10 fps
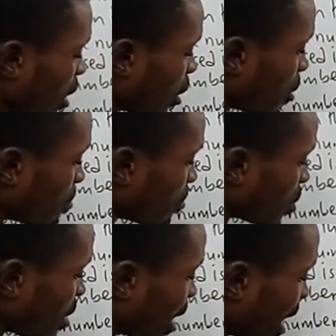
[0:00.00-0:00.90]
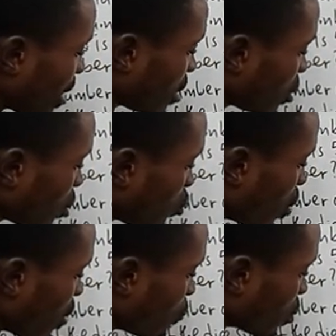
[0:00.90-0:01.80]
9,
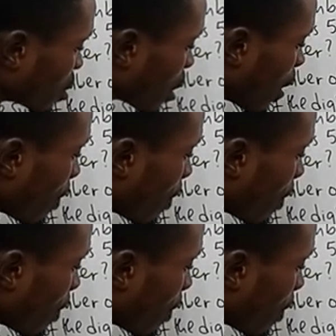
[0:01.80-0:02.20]
you have what?